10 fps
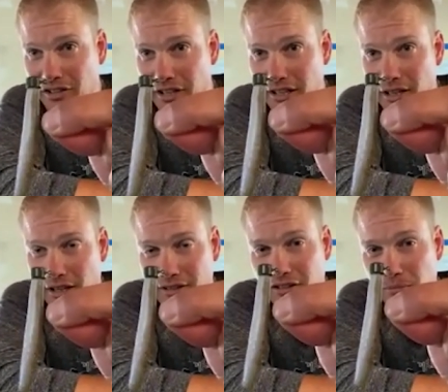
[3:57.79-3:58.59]
It's just
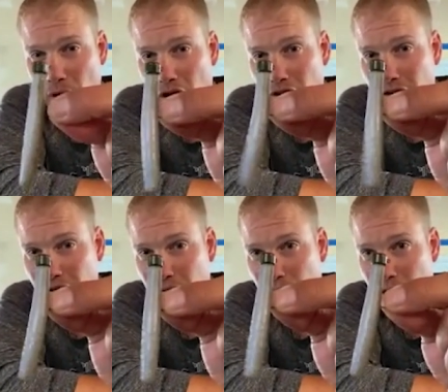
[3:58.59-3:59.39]
like a, a
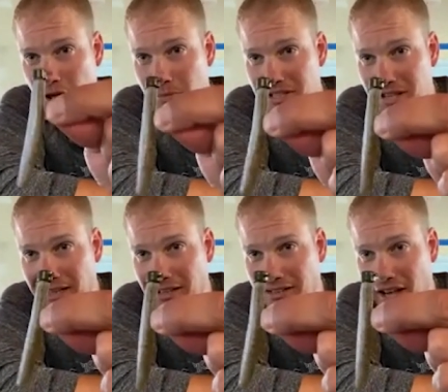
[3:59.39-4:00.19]
small little worm, it's